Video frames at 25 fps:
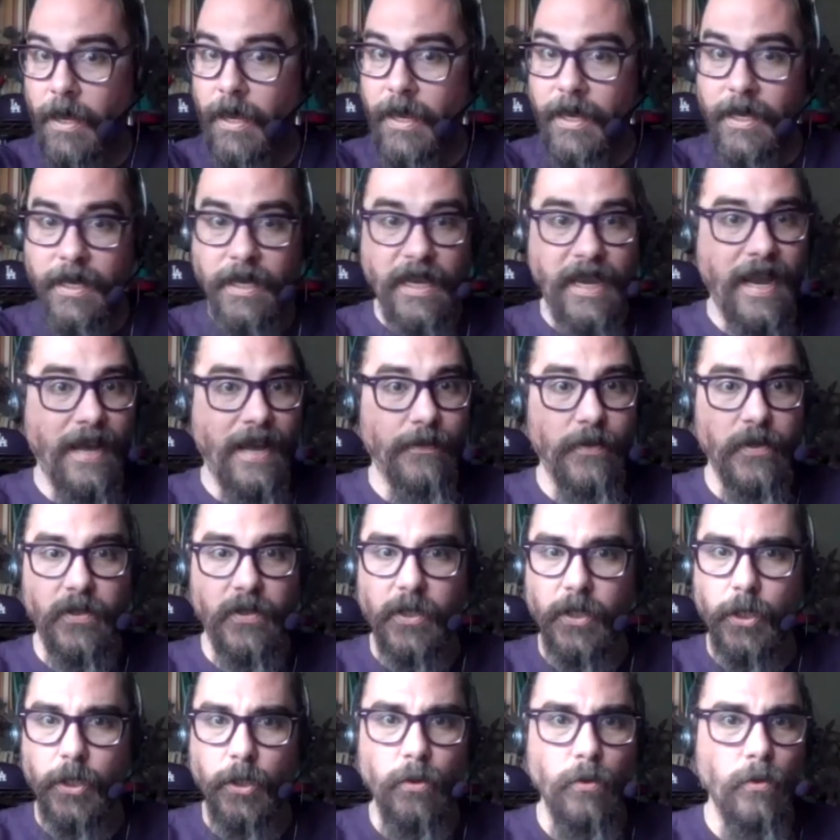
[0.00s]
He had this
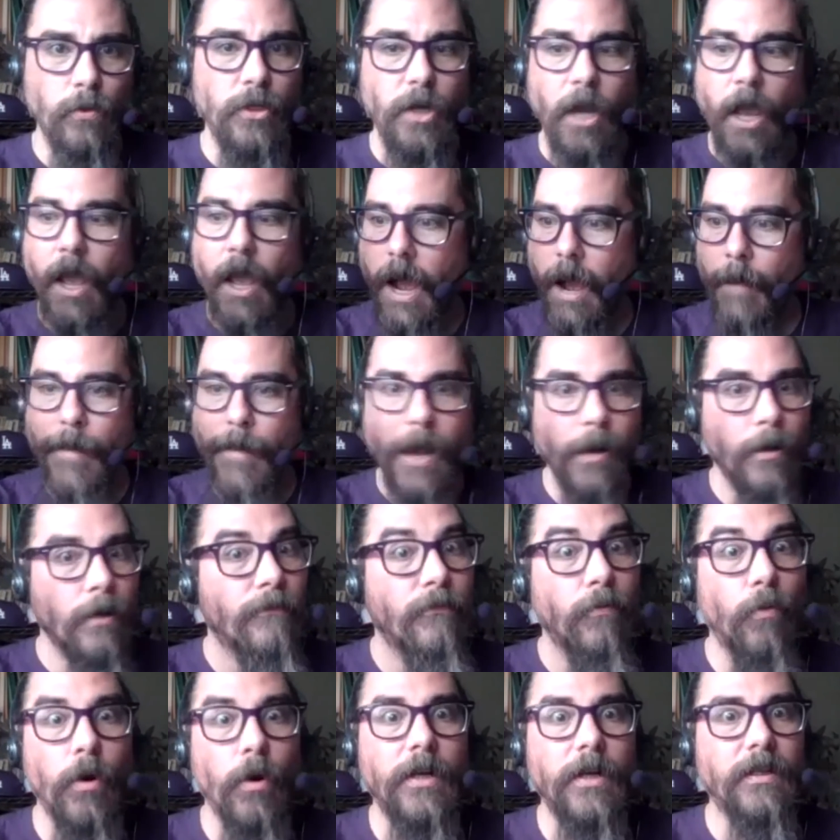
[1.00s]
huge amount of
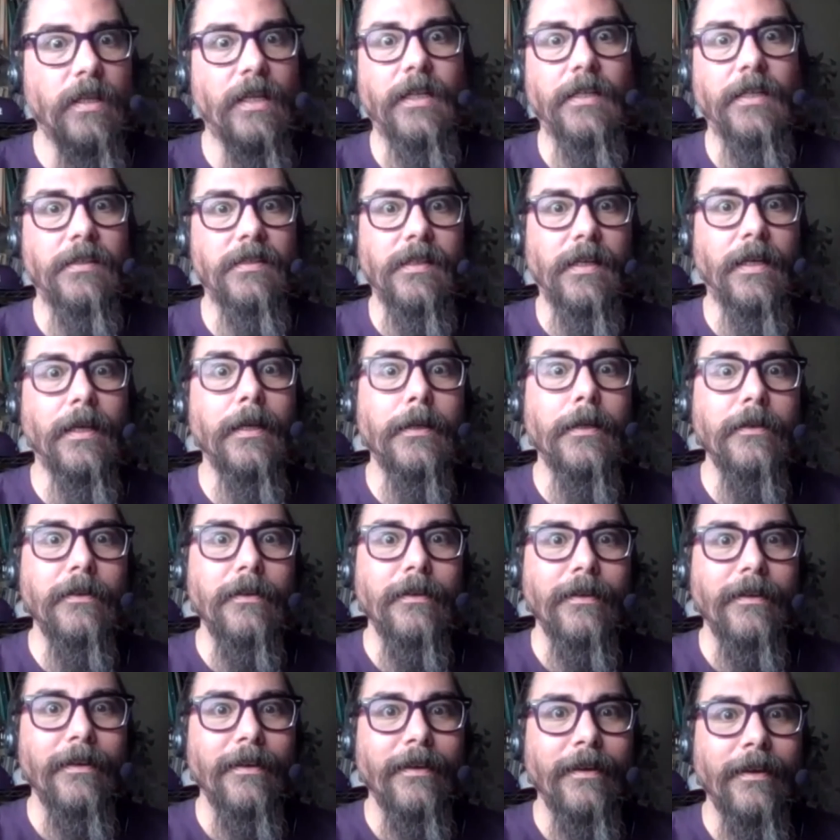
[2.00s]
work that he did
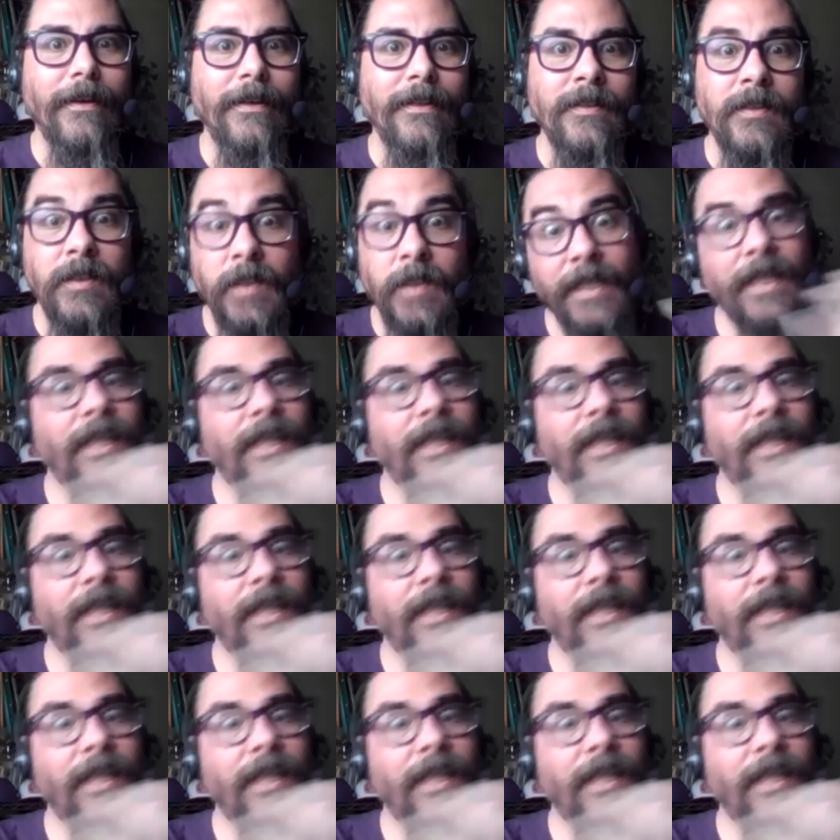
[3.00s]
to